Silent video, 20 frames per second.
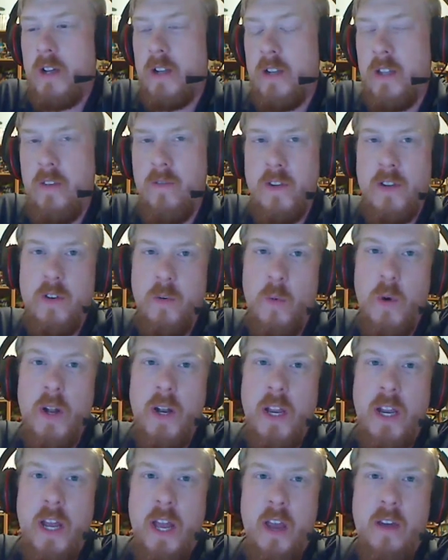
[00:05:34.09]
Leave it
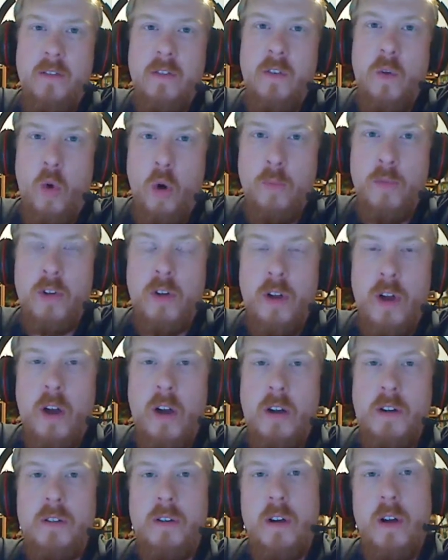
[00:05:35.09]
20 to have normal
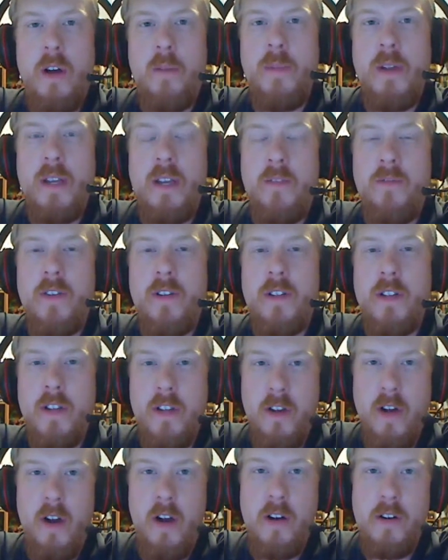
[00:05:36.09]
card draw be different than
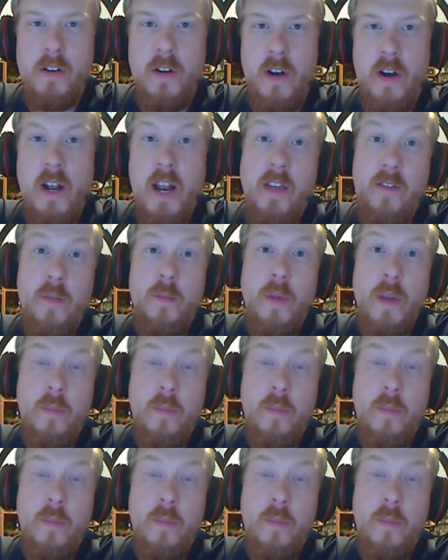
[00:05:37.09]
card draw and have it be